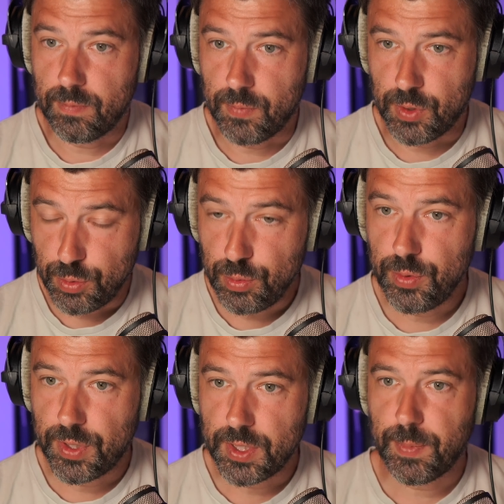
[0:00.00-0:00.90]
do
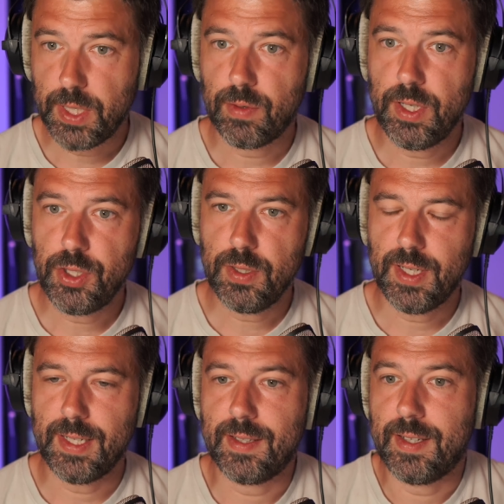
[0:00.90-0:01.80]
this migration.
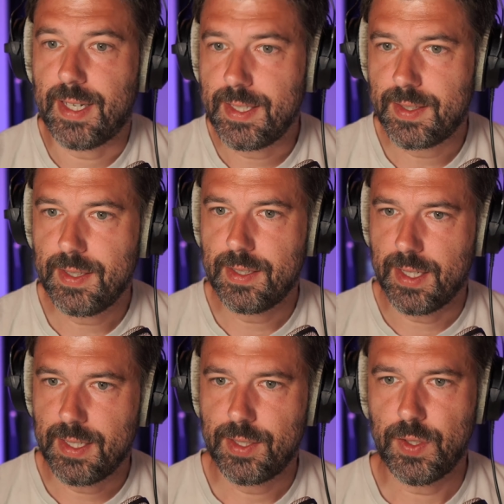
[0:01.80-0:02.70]
And the nice thing,
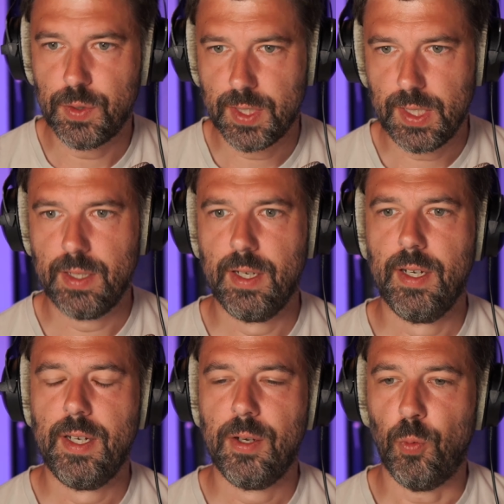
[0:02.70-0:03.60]
again, as you said,
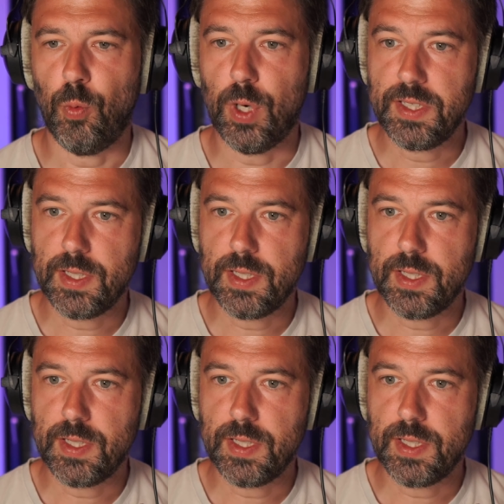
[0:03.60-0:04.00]
once